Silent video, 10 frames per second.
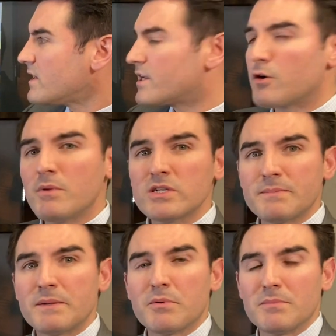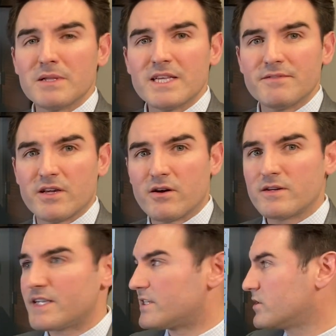Now, most people believe that
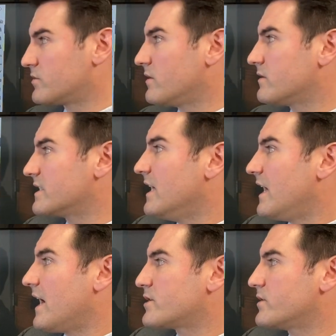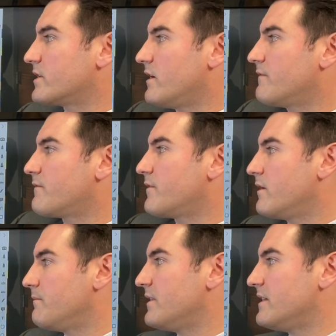heart attacks and strokes actually come
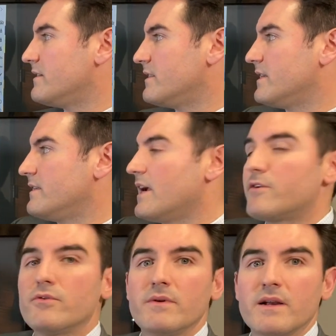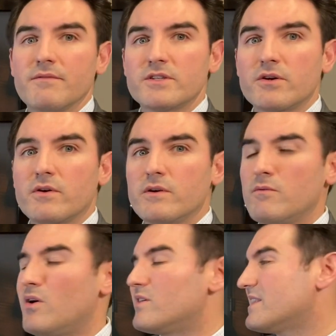from the narrowing of this artery
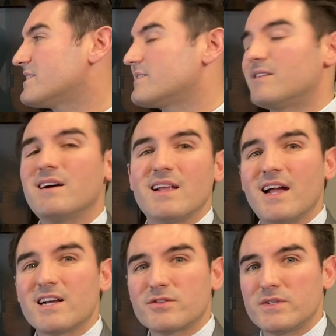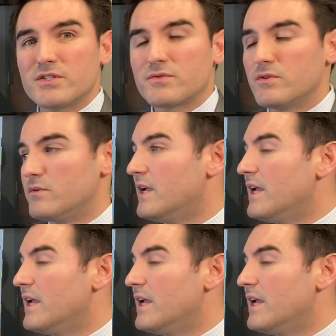wall, and that's not actually true.